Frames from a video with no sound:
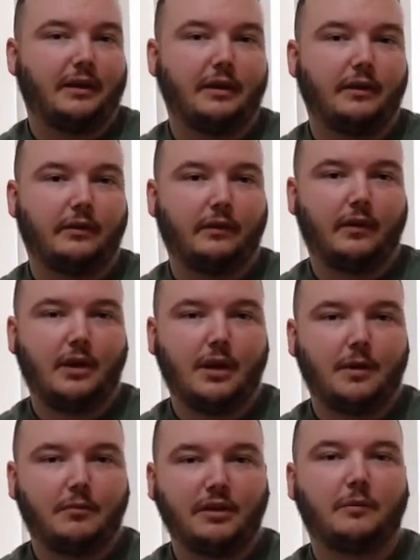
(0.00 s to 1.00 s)
like this,
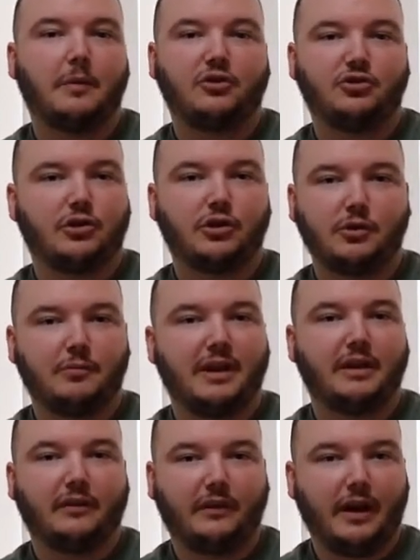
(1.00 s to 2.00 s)
please make sure you're
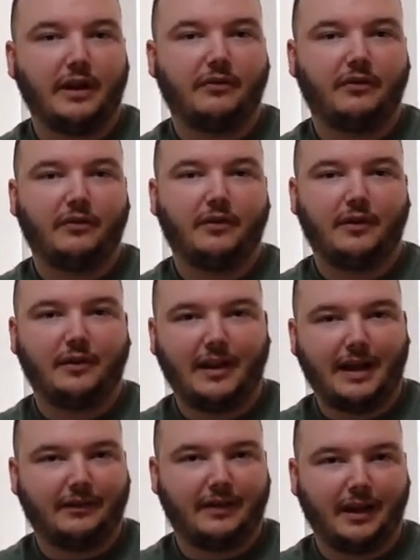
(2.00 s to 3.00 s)
being safe.
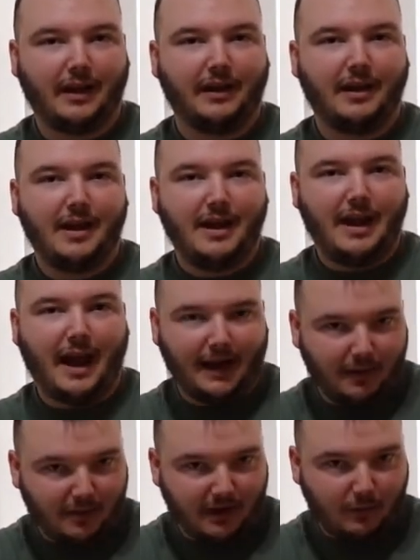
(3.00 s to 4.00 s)
Last thing
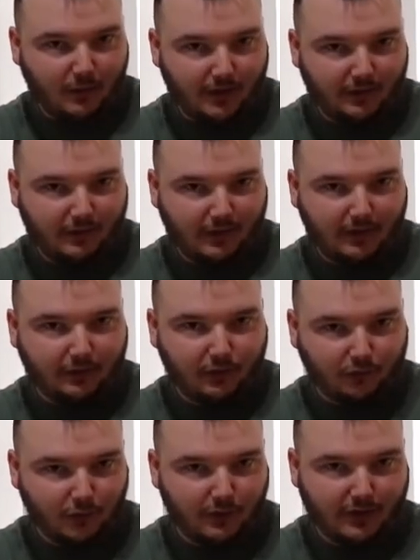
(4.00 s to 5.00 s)
anybody wants is
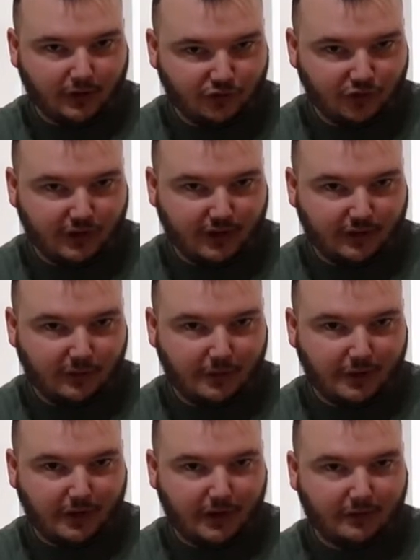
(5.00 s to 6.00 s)
to ruin their jerky
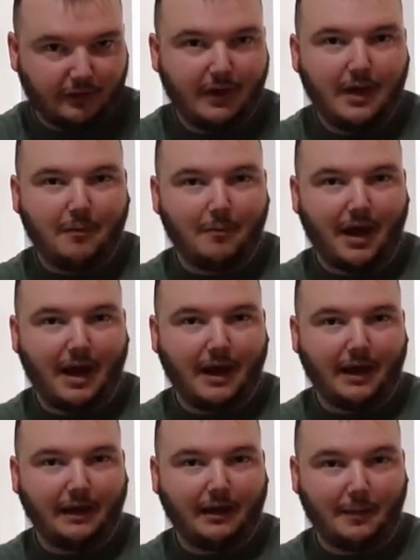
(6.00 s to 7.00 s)
experience
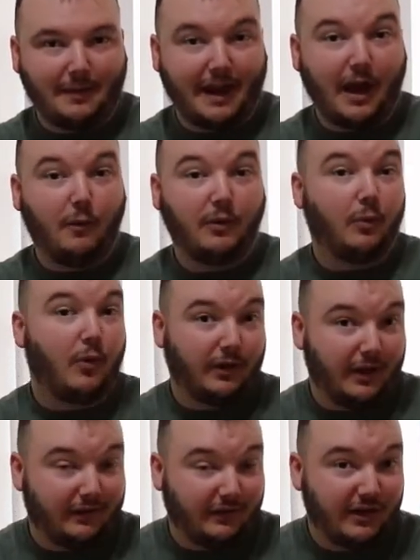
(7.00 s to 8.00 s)
by coming out with
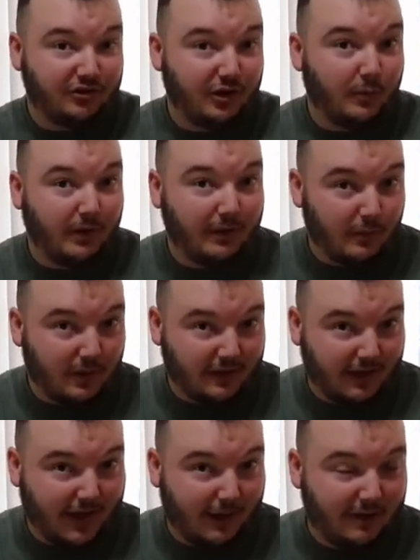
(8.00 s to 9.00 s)
one less digit one than
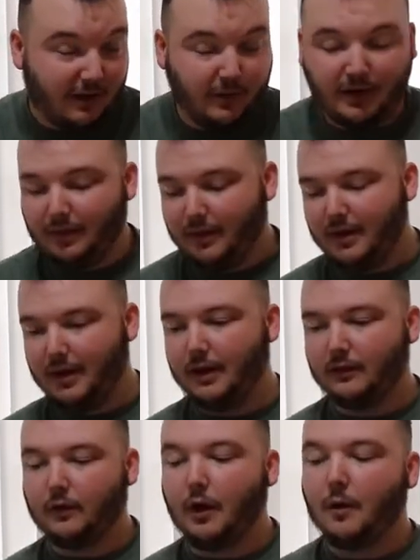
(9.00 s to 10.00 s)
what they came in with.
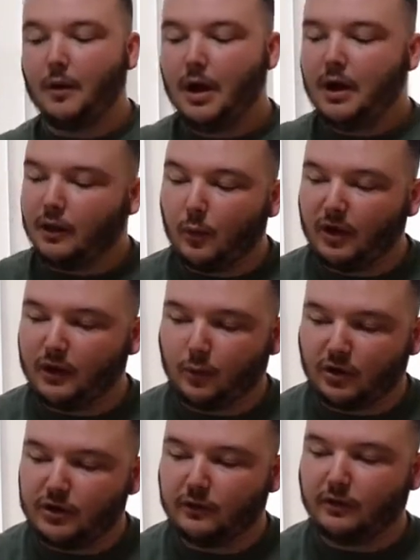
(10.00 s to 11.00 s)
So the one that
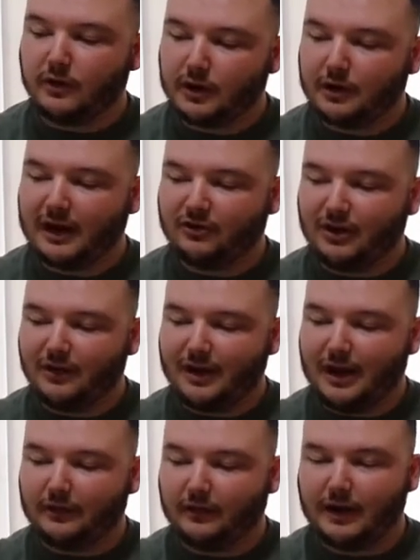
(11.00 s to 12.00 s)
we're using here actually
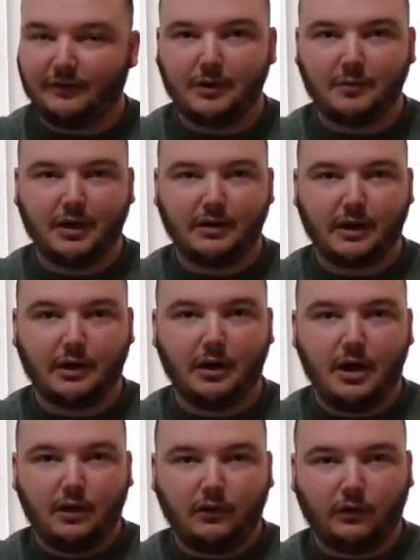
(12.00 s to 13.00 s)
even has a safety button
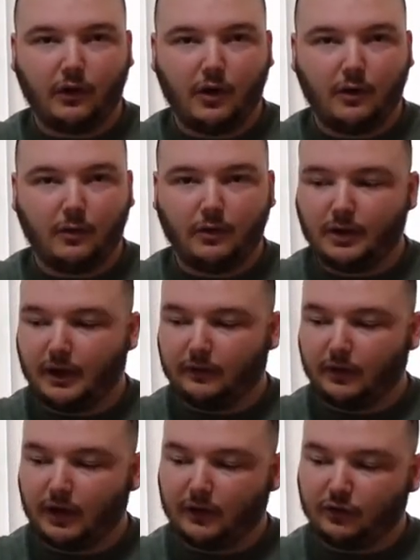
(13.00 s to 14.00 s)
here,
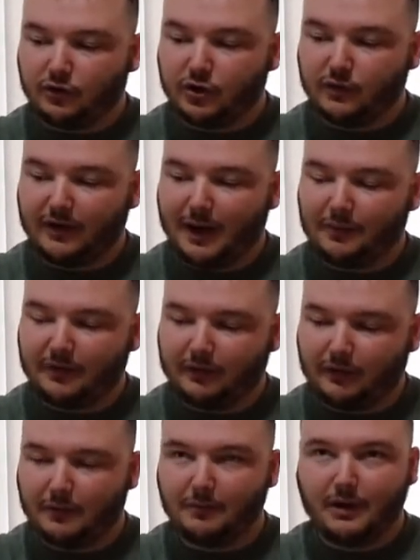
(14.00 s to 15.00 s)
so it's a 2-step
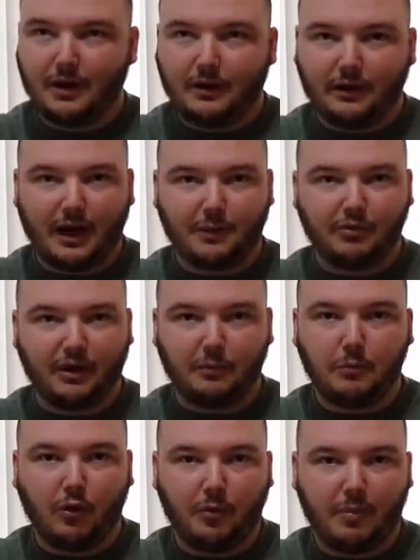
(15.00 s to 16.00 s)
system. You got to
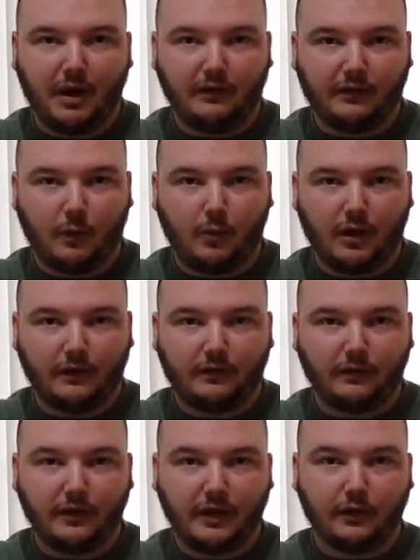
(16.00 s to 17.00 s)
press both buttons at
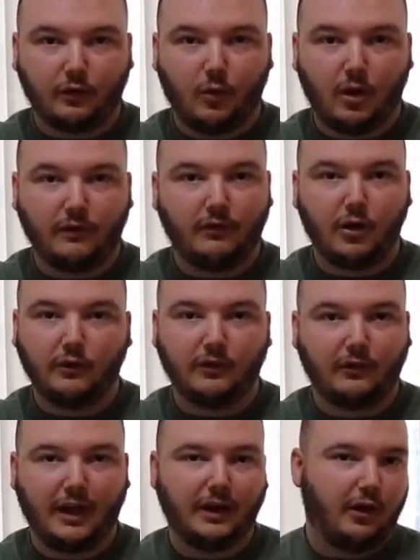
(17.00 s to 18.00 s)
once. If either one of those
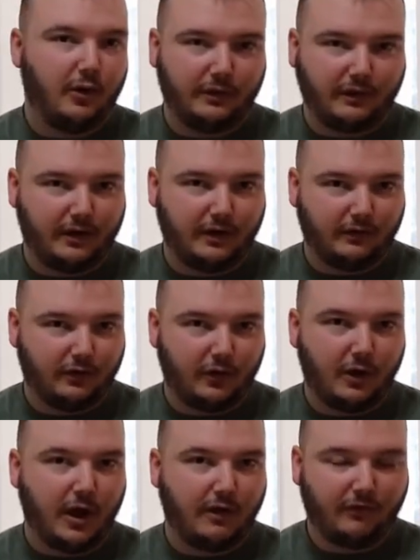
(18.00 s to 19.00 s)
is let go, it's going to
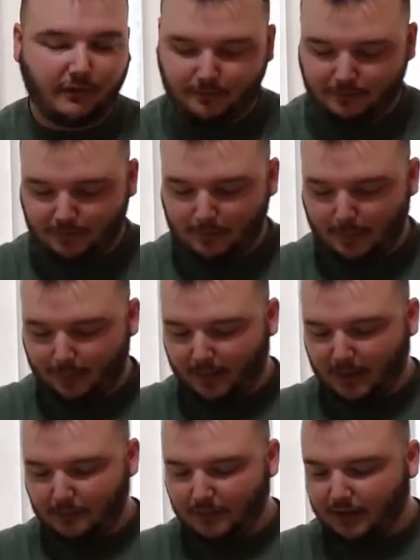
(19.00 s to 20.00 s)
turn off.
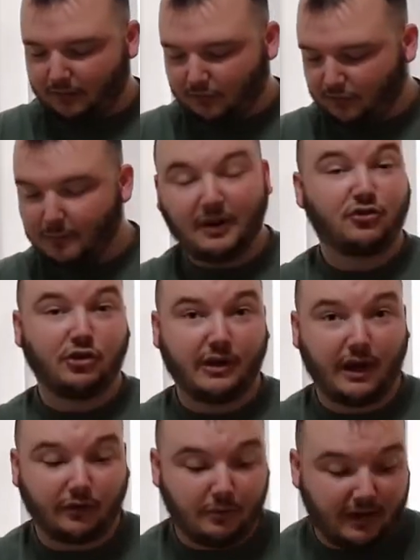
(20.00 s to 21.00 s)
So just make sure
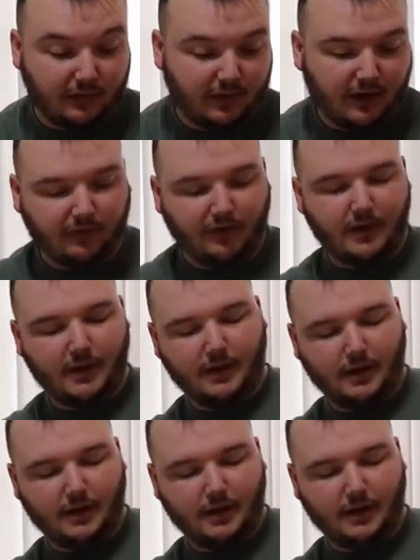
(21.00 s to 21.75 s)
you guys are being safe.